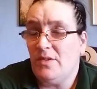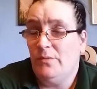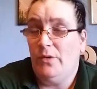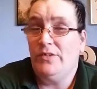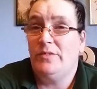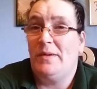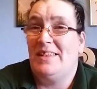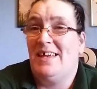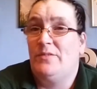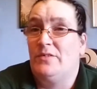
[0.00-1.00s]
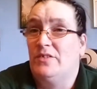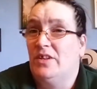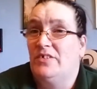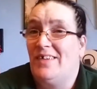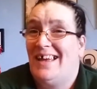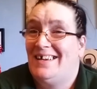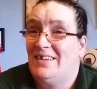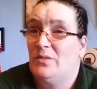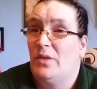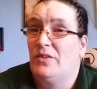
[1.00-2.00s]
want to make the effort and learn to
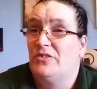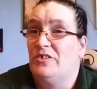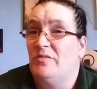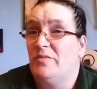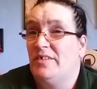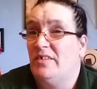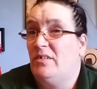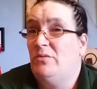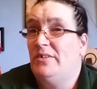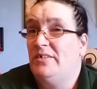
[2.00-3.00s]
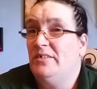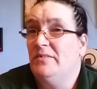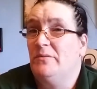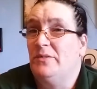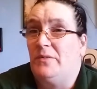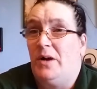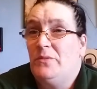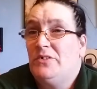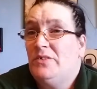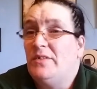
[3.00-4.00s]
edit and all that stuff, then I would do
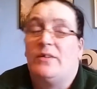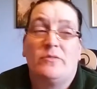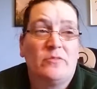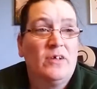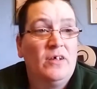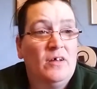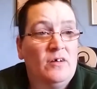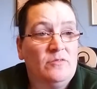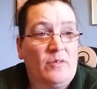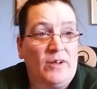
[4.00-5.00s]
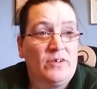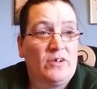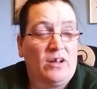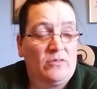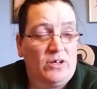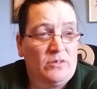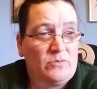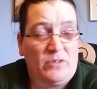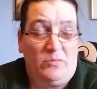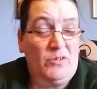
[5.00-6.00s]
that. I'm
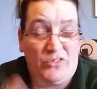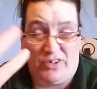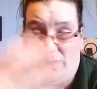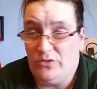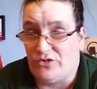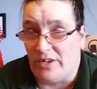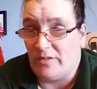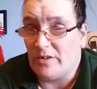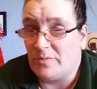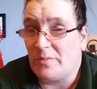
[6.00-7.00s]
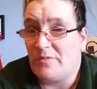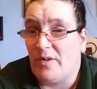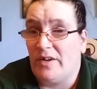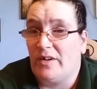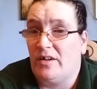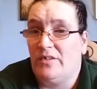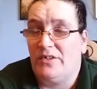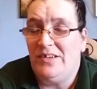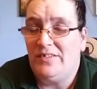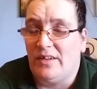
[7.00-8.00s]
on Skillshare, I could probably find a
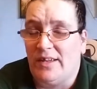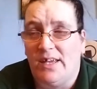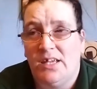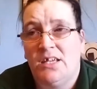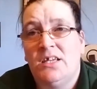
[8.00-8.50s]
class easily.